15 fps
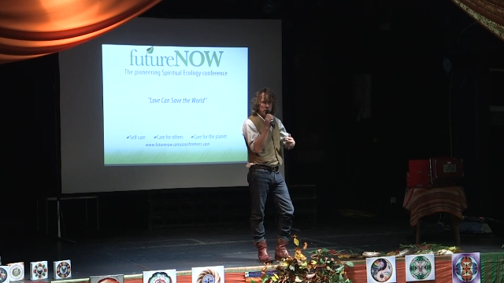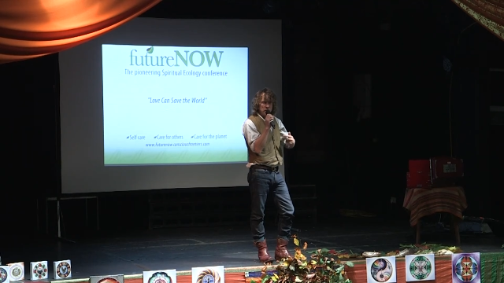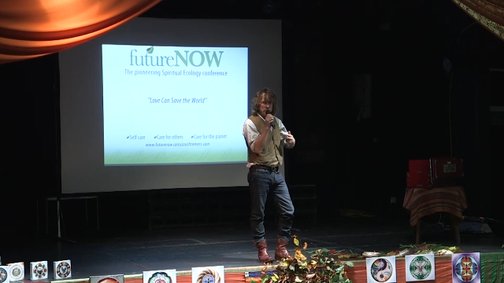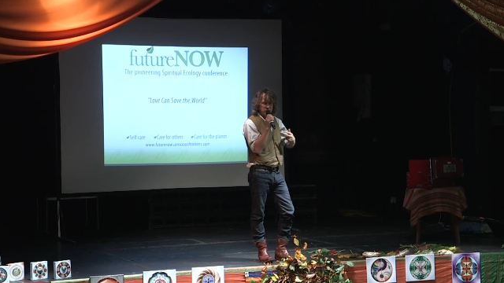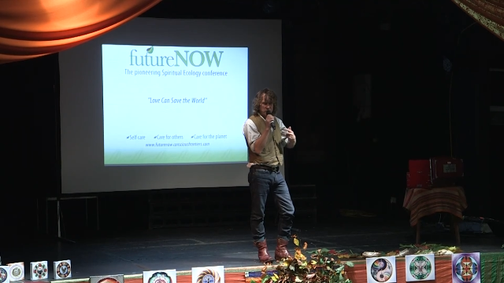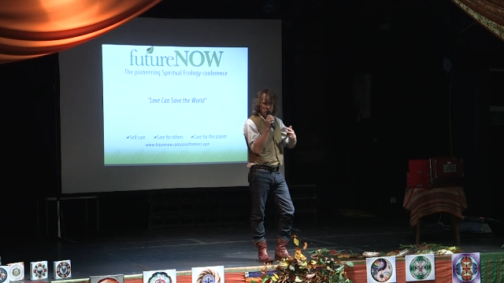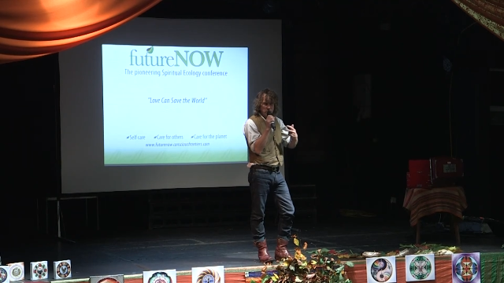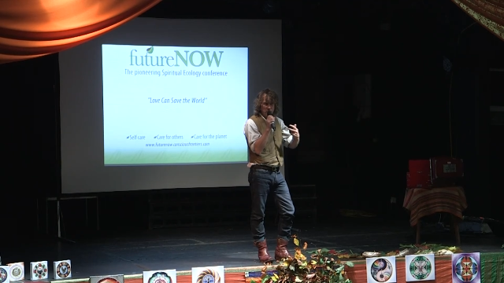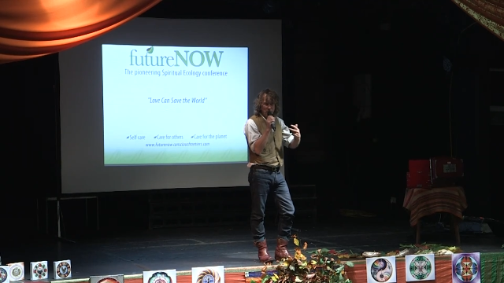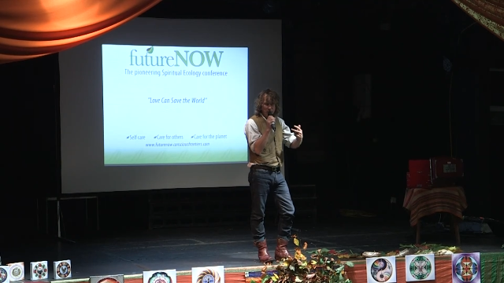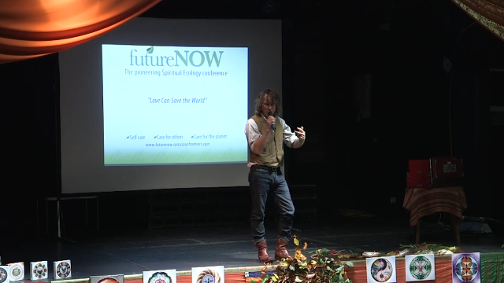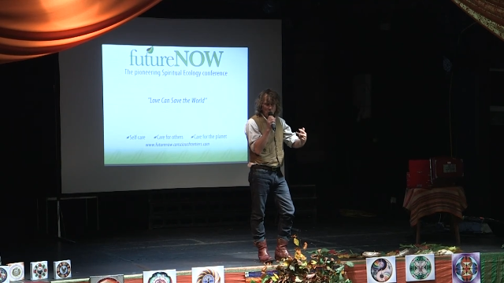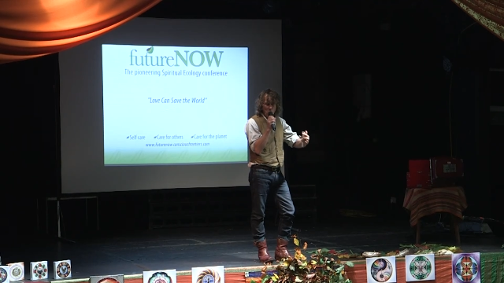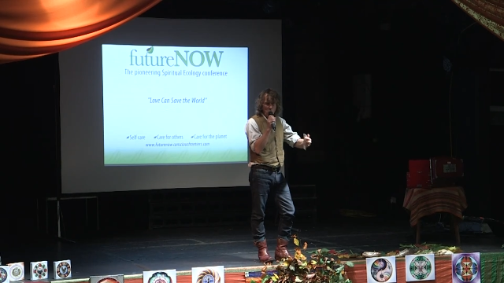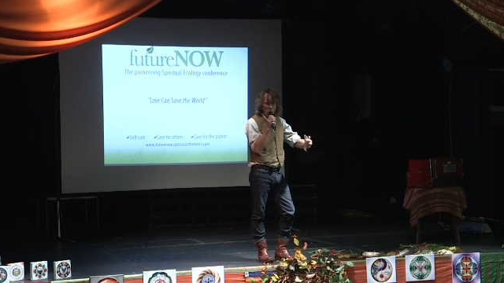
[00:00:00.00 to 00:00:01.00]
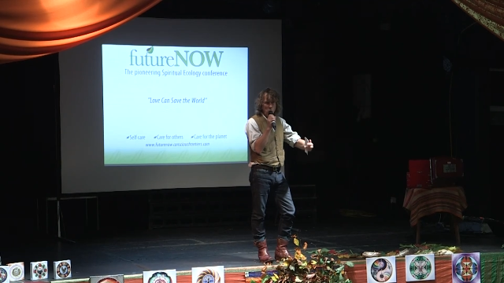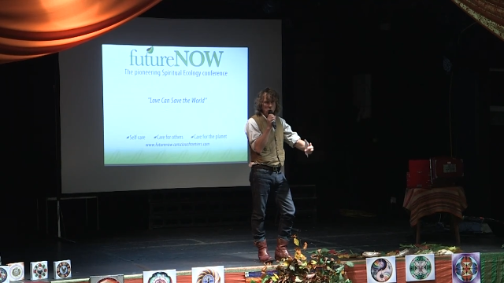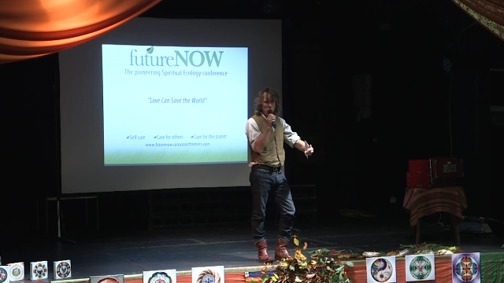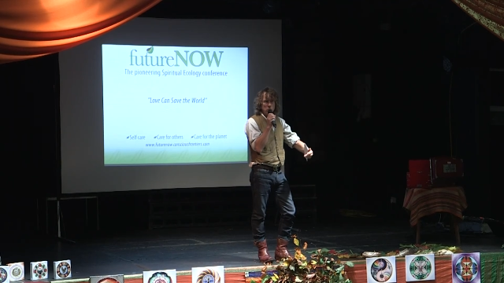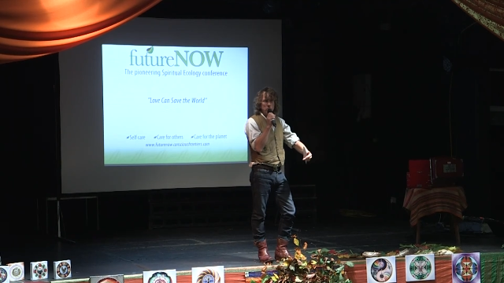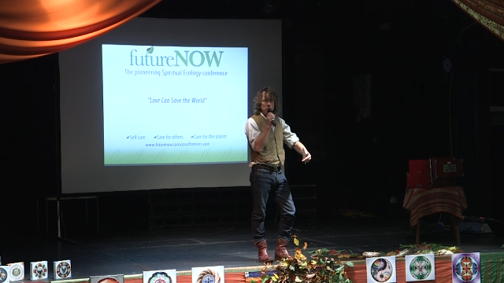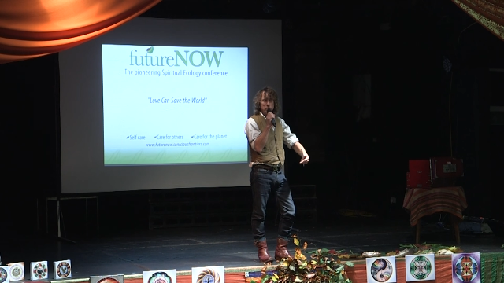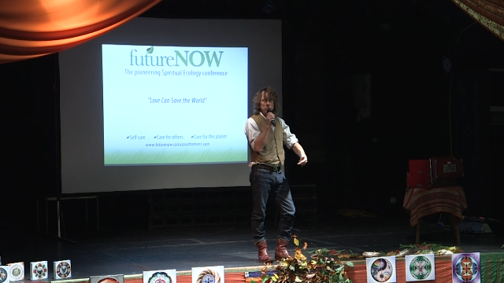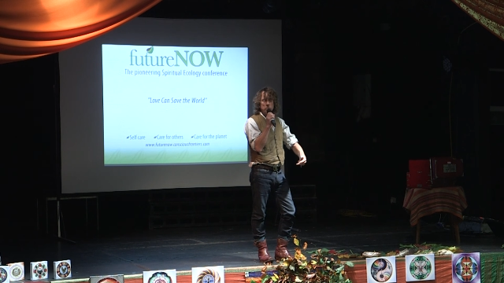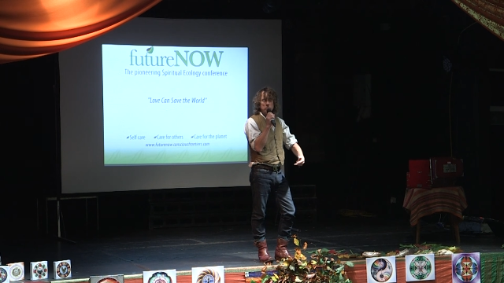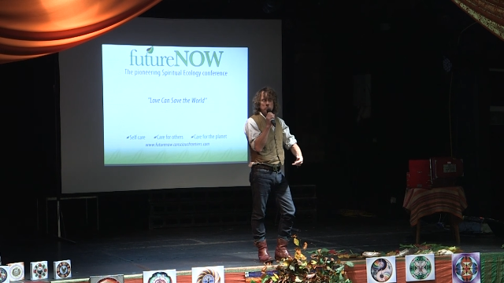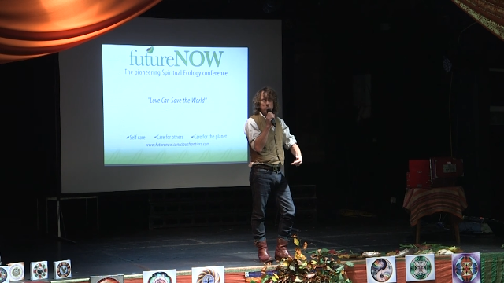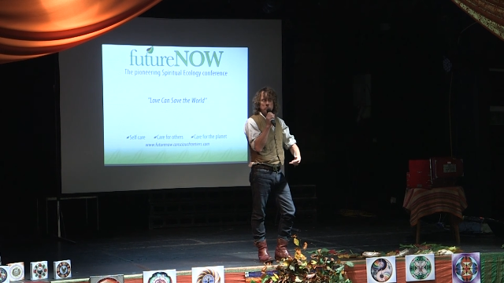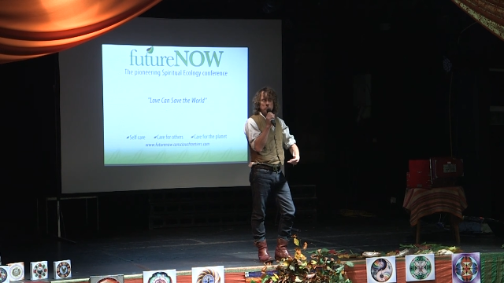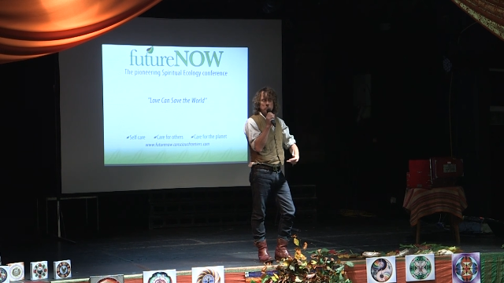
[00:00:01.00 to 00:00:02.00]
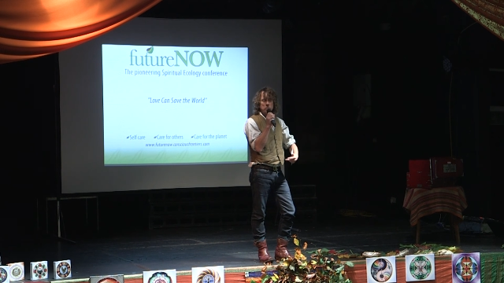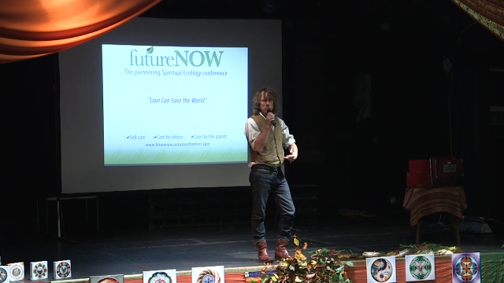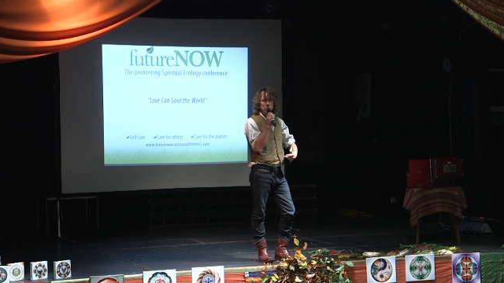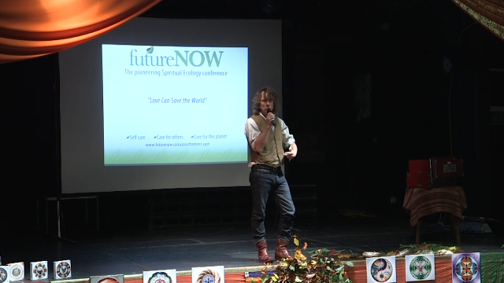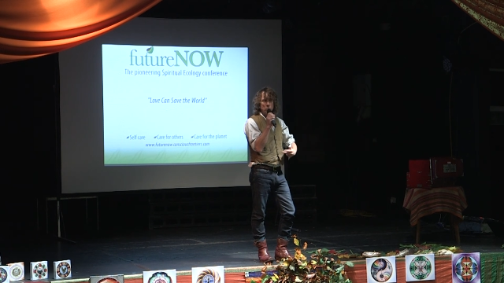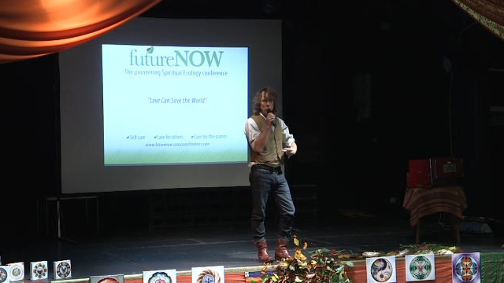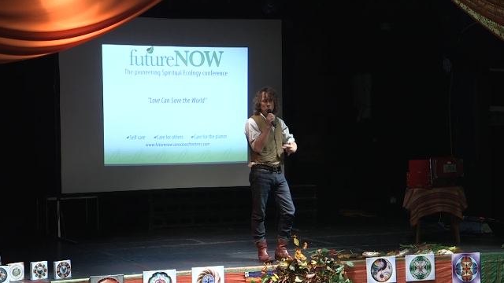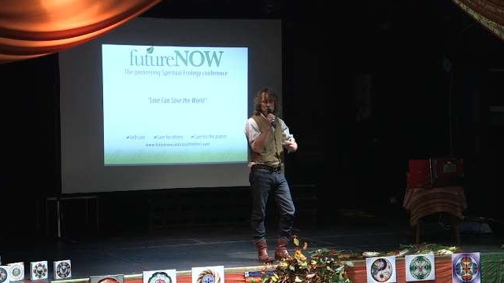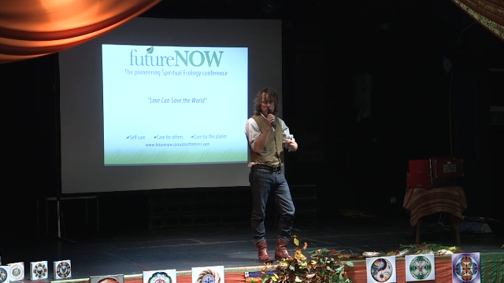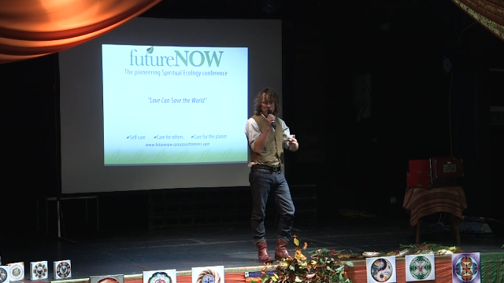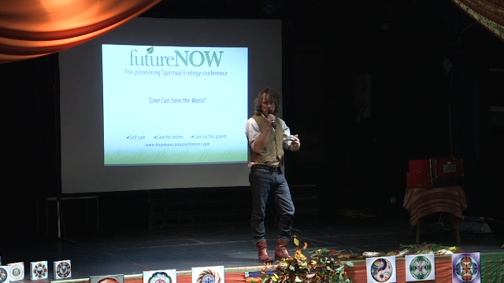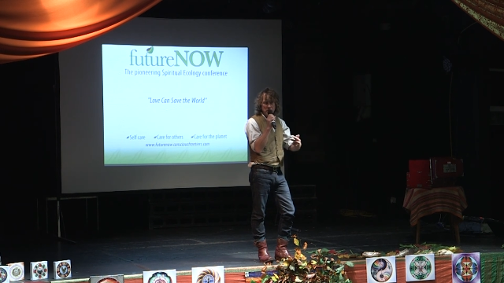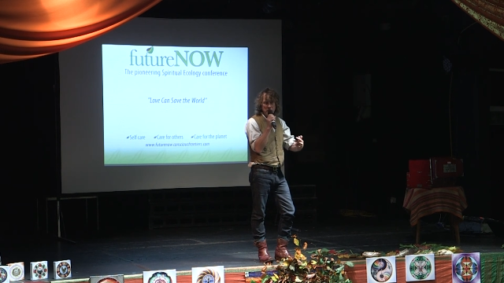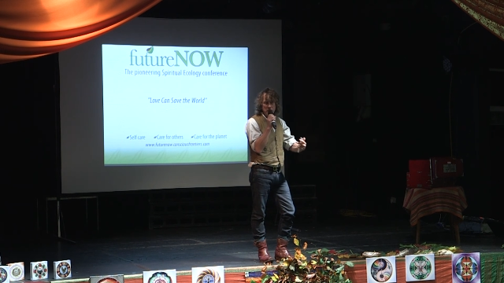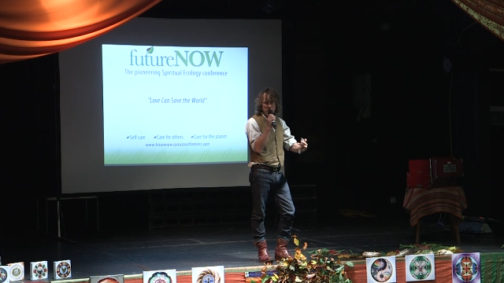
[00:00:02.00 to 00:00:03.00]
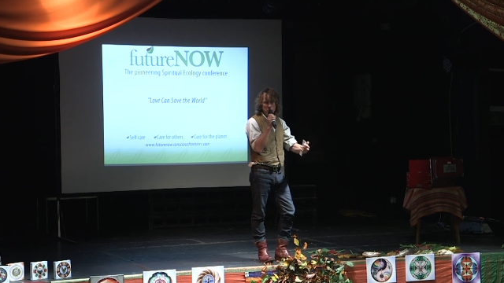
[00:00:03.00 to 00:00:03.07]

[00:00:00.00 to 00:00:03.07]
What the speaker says: (no speaker visible)